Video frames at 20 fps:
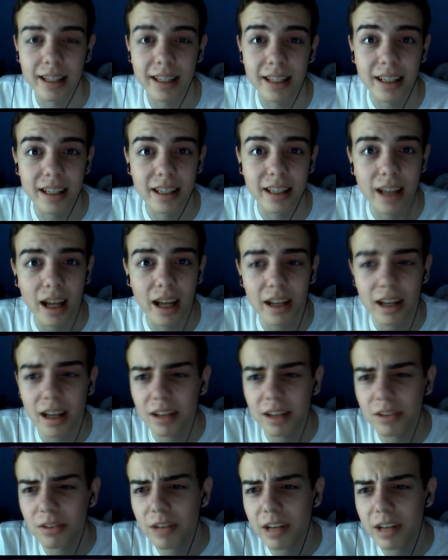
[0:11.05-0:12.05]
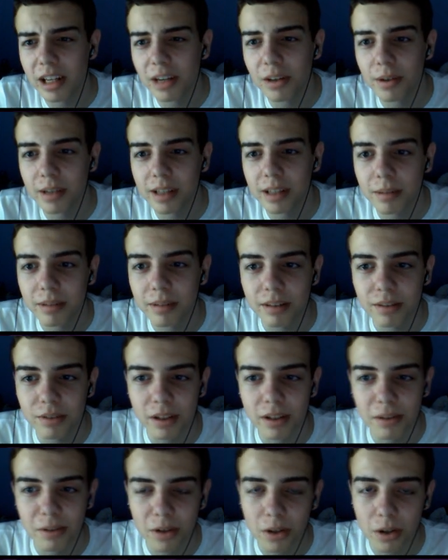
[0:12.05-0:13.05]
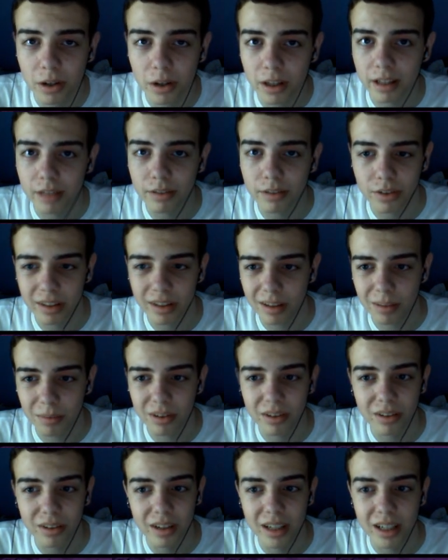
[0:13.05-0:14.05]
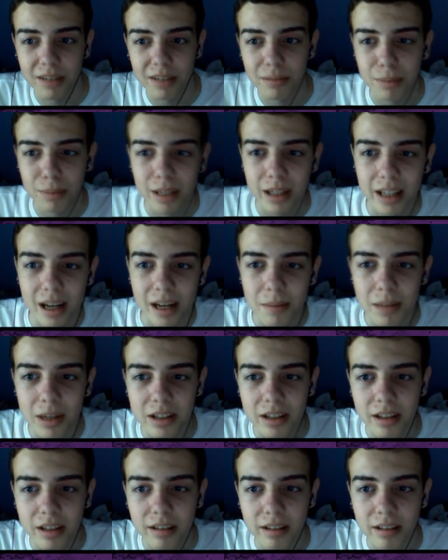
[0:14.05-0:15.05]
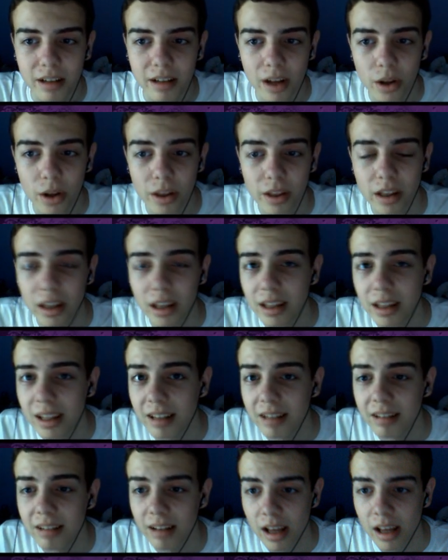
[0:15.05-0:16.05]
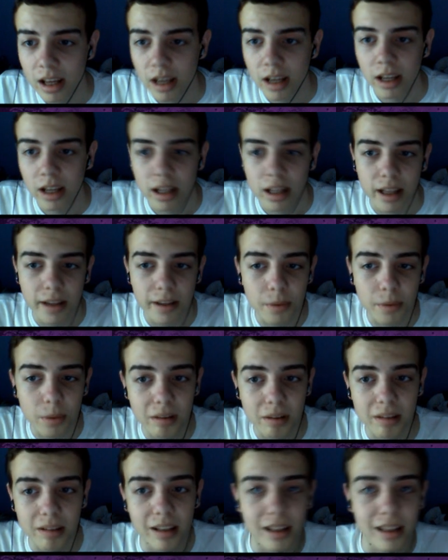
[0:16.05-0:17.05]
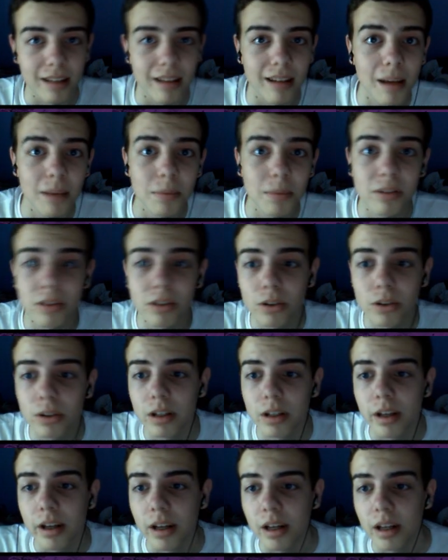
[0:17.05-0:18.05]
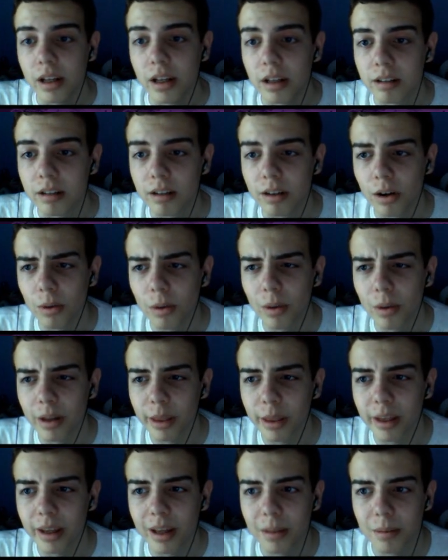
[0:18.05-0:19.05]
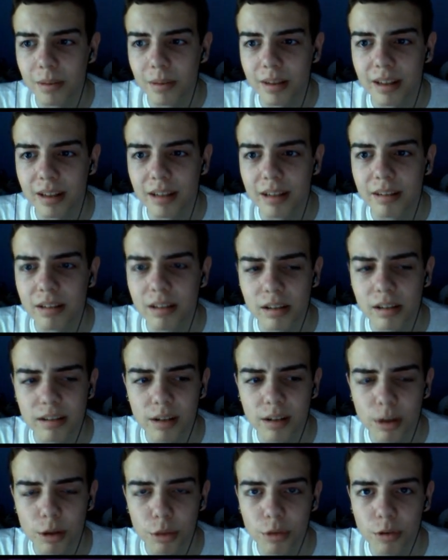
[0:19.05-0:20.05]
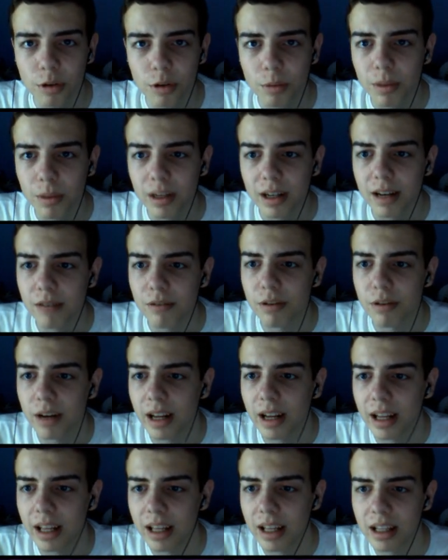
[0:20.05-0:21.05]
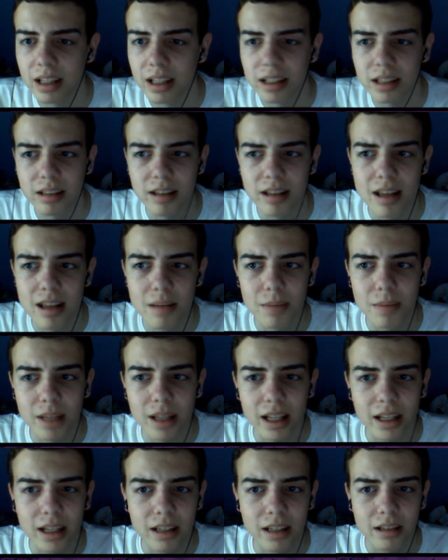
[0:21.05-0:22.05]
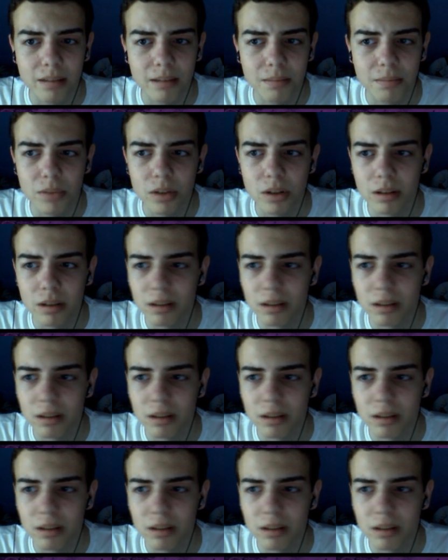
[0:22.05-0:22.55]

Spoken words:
league. I don't really know what happens. I've only recorded this first episode and I haven't played any matches other than these that you will see in this episode. So what I think happens is you just go through beating every team in the